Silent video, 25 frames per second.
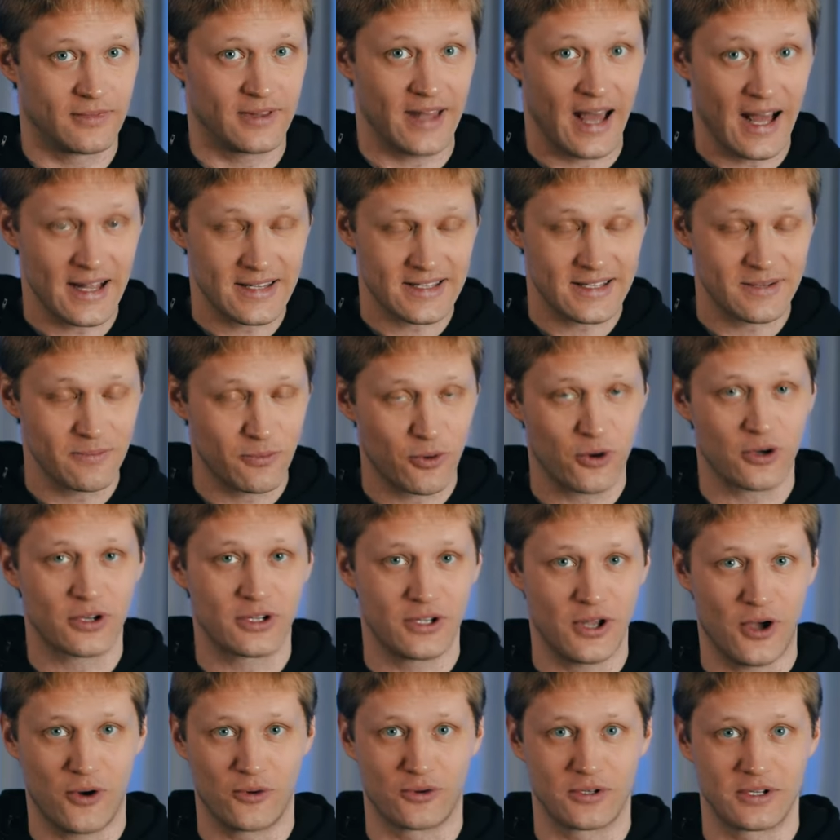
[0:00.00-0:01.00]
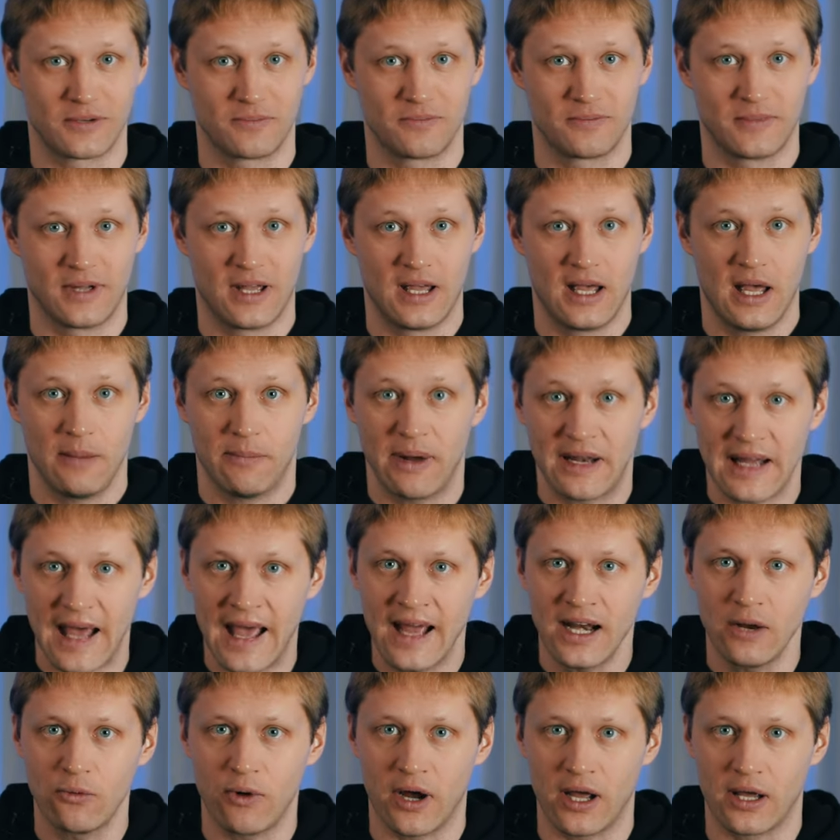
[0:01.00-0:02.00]
That's important note. But
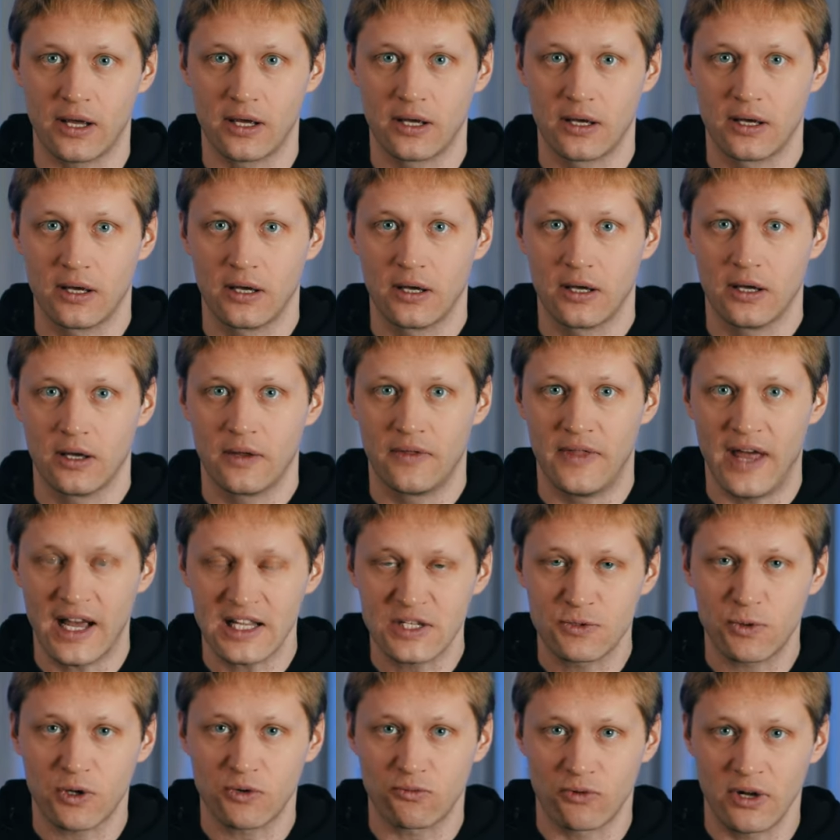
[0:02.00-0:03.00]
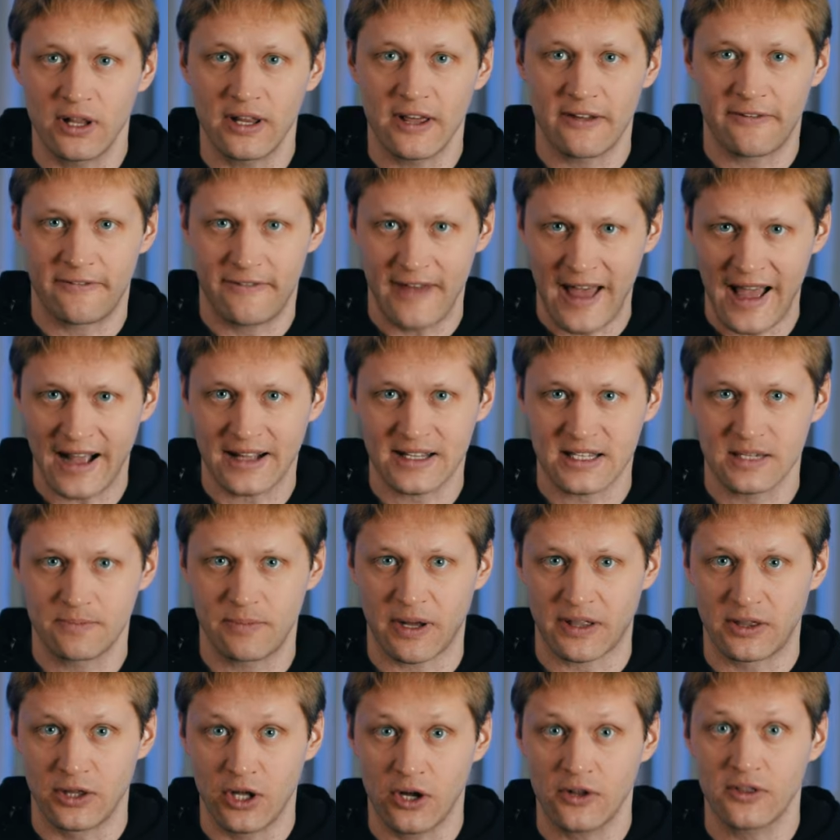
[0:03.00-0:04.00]
anyway, that's what really affects,
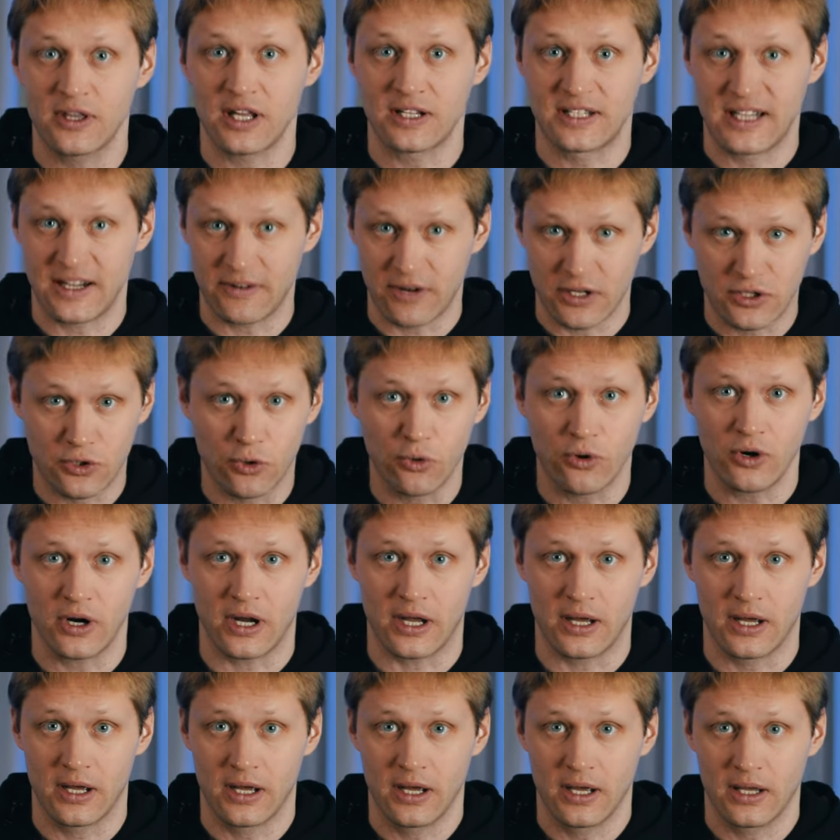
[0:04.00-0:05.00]
but not the territory.